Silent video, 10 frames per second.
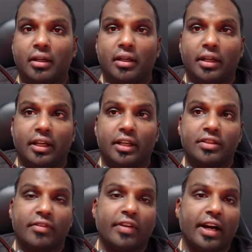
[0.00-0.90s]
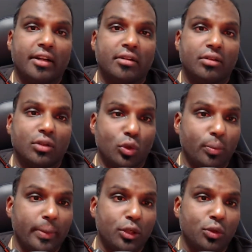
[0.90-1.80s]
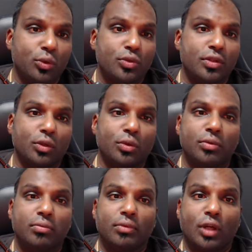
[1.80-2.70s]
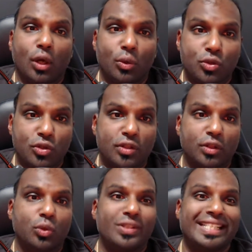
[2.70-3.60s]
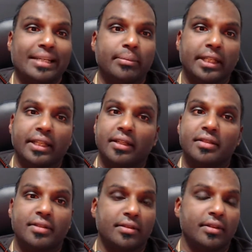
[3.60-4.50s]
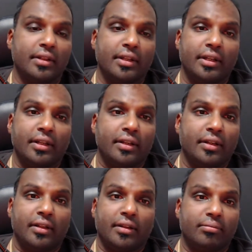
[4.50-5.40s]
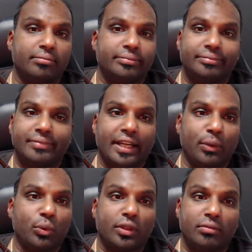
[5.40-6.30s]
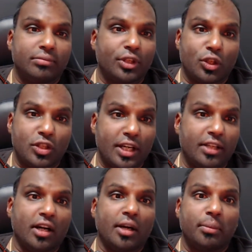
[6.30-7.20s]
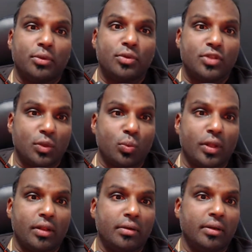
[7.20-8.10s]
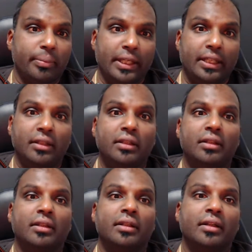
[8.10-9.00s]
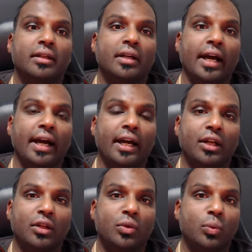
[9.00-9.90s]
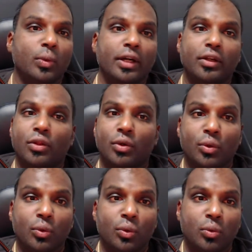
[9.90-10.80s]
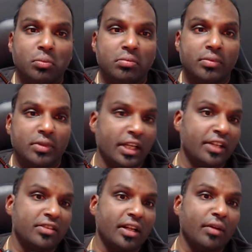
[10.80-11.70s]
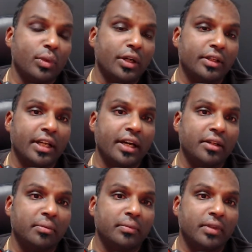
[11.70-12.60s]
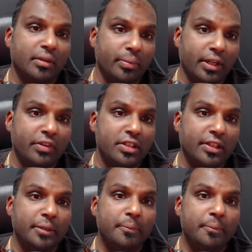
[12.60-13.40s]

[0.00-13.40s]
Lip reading: is I've had good mentors and good coaches and good team leaders, and they would take time to sit with me and work through tickets that I've worked at previously,